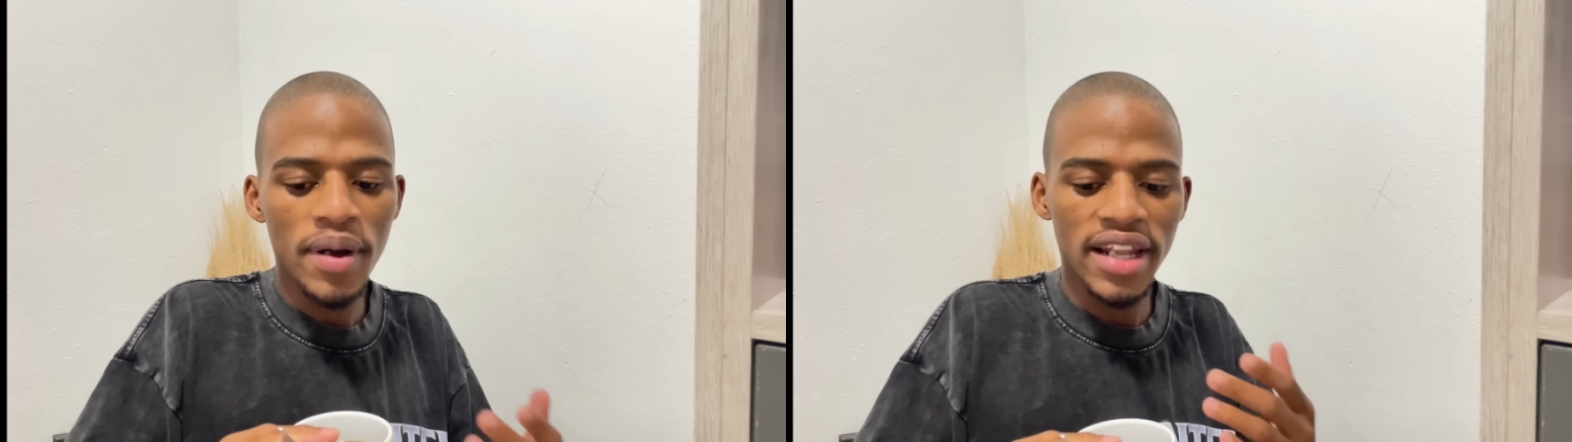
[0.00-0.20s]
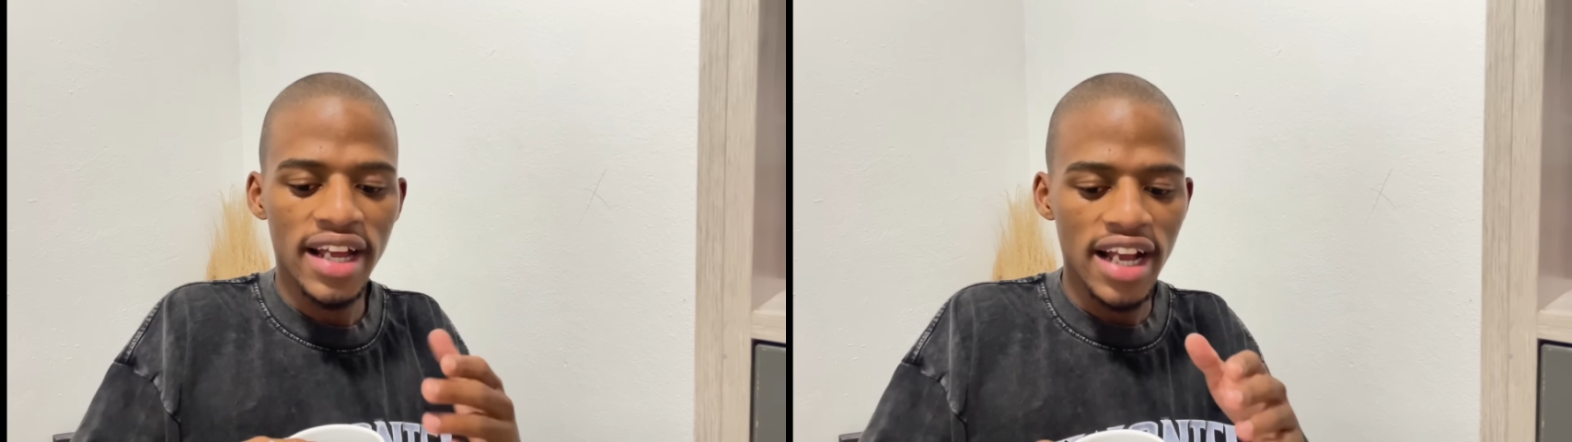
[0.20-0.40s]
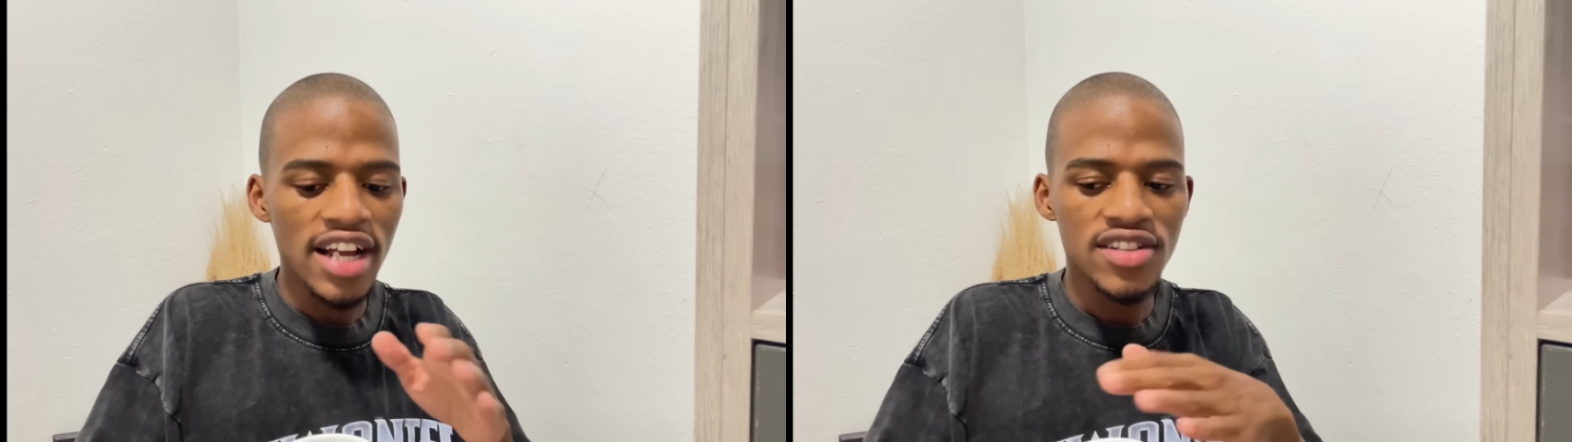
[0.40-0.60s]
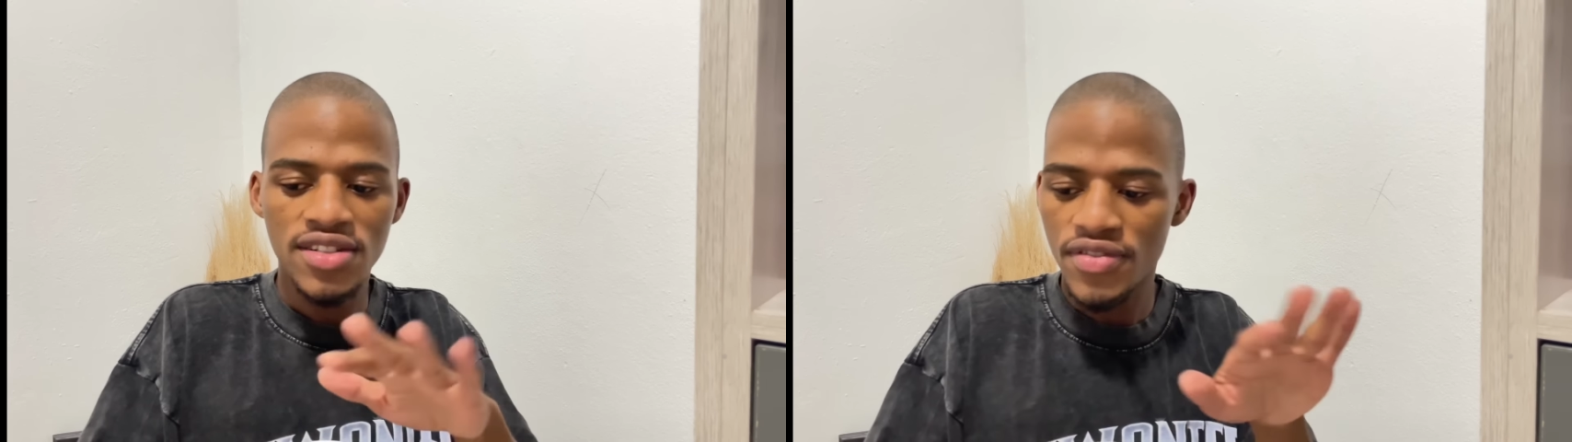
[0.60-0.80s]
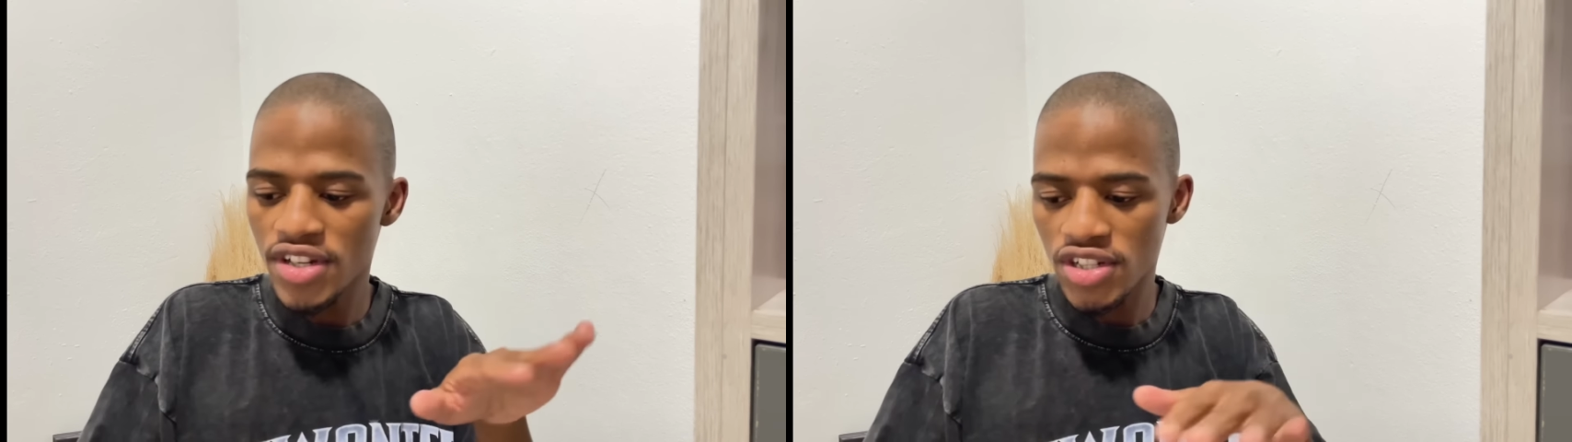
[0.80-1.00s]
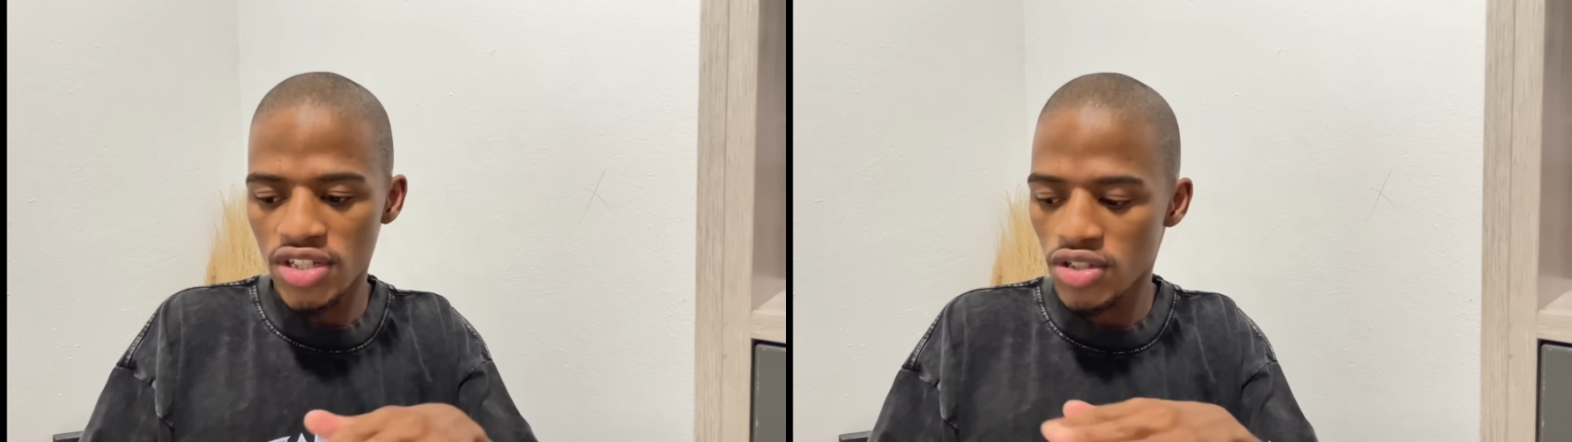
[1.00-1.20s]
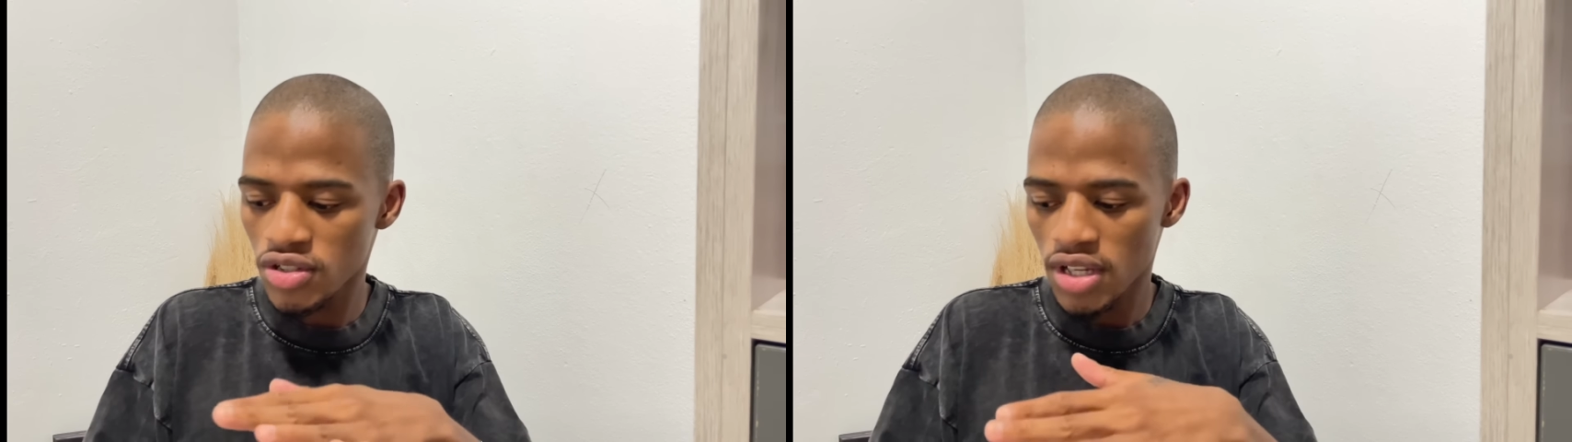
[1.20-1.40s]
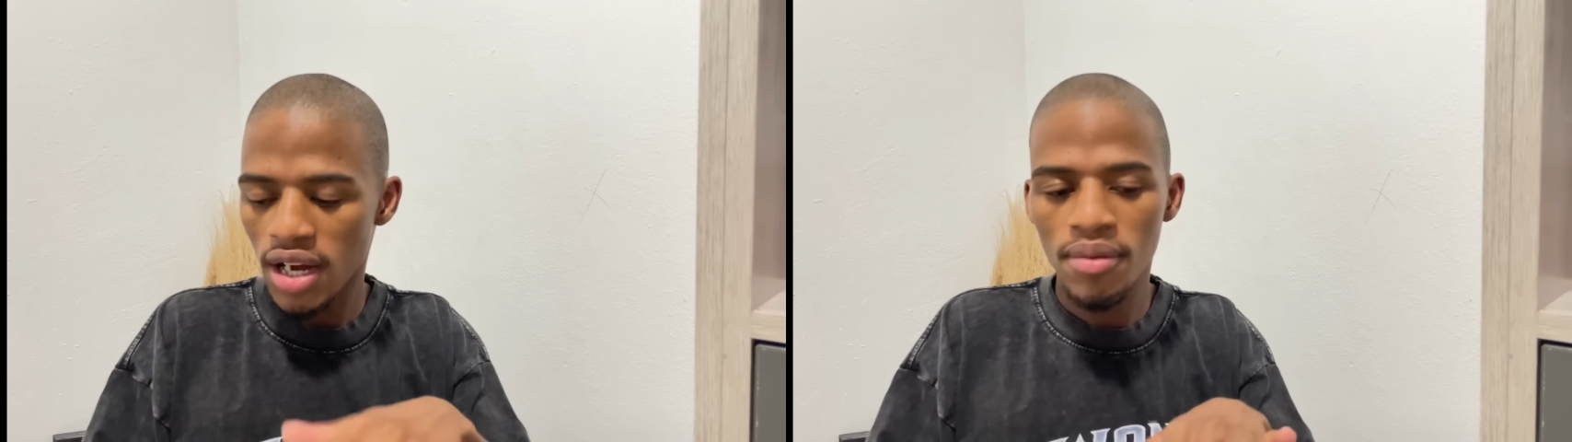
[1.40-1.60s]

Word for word: like I just finished